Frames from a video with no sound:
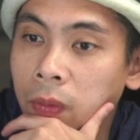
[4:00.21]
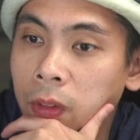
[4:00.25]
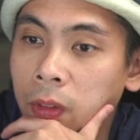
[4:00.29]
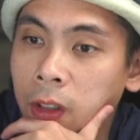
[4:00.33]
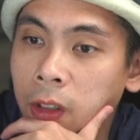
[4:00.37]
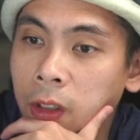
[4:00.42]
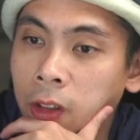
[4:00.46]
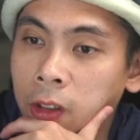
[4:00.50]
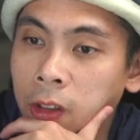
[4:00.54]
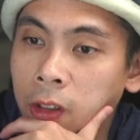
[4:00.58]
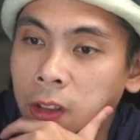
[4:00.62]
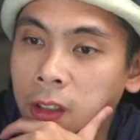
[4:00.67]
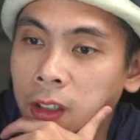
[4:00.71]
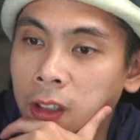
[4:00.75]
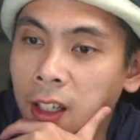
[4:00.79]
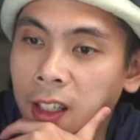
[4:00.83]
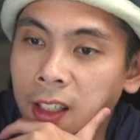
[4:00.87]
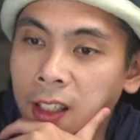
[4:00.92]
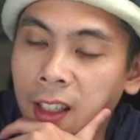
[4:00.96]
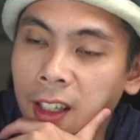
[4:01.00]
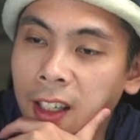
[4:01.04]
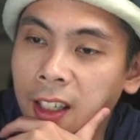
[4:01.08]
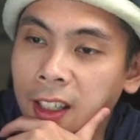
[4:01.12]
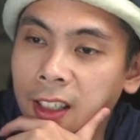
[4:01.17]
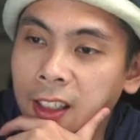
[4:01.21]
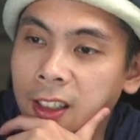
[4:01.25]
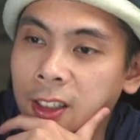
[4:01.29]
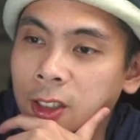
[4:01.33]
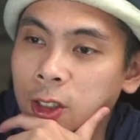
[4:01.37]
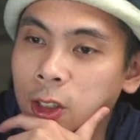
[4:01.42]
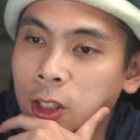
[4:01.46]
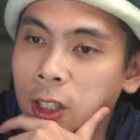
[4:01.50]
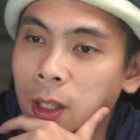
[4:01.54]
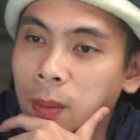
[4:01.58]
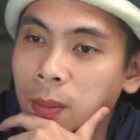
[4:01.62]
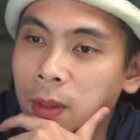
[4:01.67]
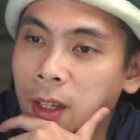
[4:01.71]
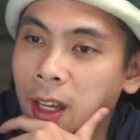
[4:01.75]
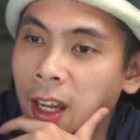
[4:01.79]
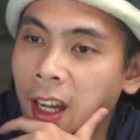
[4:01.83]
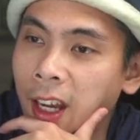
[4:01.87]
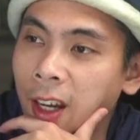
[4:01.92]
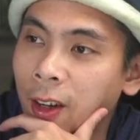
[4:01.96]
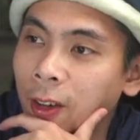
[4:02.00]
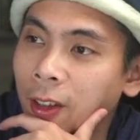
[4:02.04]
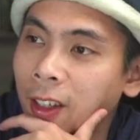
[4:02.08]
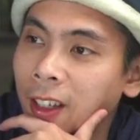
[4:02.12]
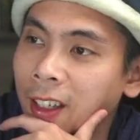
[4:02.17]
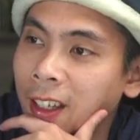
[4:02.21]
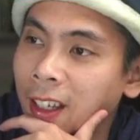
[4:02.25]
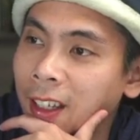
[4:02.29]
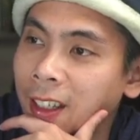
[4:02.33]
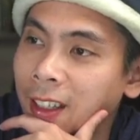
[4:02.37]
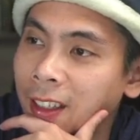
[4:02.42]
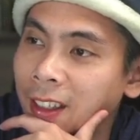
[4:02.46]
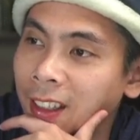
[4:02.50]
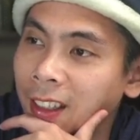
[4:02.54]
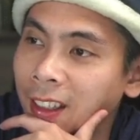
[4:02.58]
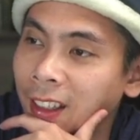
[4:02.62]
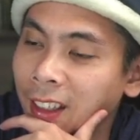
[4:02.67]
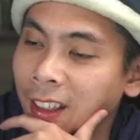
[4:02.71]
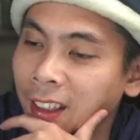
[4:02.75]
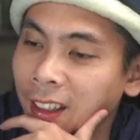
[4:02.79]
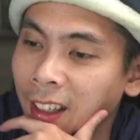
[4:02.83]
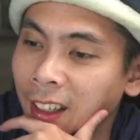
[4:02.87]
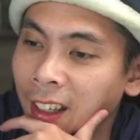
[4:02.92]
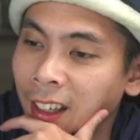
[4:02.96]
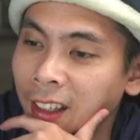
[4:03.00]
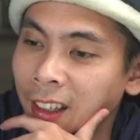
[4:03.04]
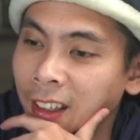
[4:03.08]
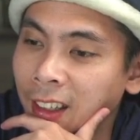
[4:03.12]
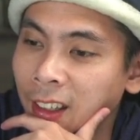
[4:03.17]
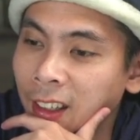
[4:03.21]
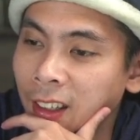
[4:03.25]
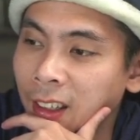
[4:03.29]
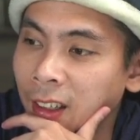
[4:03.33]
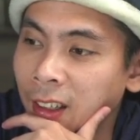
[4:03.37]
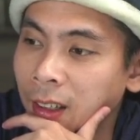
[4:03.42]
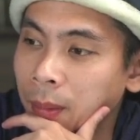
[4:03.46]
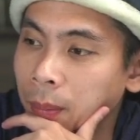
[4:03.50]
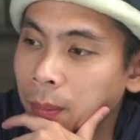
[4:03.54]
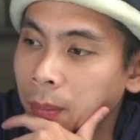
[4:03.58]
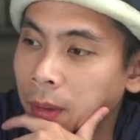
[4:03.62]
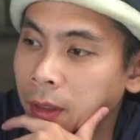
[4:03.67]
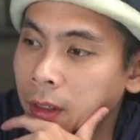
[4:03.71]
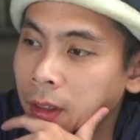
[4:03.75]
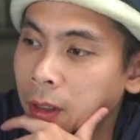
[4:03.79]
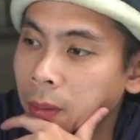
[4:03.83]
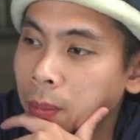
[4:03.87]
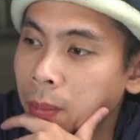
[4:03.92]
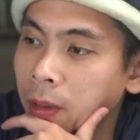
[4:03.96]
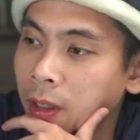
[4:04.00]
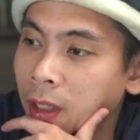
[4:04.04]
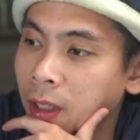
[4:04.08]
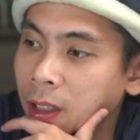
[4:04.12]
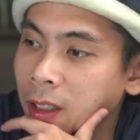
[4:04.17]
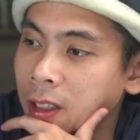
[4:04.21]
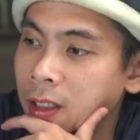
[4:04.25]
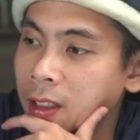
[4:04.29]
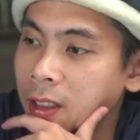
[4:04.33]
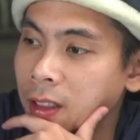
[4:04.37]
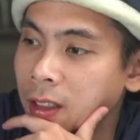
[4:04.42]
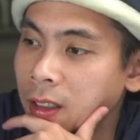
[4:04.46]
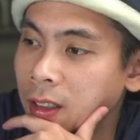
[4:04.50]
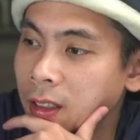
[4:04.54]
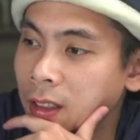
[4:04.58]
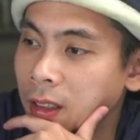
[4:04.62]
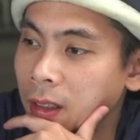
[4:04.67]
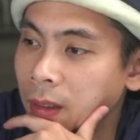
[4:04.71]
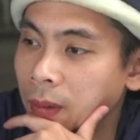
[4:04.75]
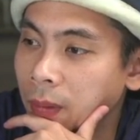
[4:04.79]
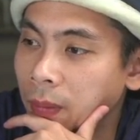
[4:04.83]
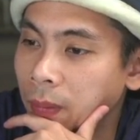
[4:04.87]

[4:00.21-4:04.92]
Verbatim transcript: You know, they're not like GMK or like anything like that, but they're pretty decent.